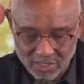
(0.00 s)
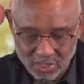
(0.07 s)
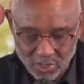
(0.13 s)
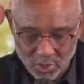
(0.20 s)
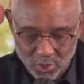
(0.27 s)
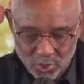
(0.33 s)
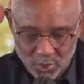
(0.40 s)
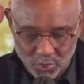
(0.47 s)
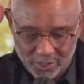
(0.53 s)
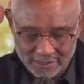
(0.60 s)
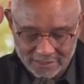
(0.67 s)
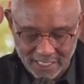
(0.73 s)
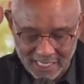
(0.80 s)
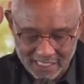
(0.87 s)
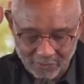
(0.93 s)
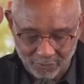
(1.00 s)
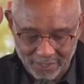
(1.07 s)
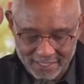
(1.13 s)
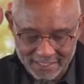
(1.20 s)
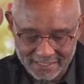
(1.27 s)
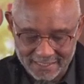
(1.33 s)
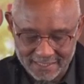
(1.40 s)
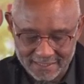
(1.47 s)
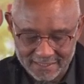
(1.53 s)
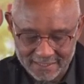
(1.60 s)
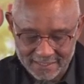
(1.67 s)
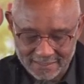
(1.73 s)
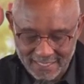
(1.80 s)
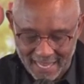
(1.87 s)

who can tolerate not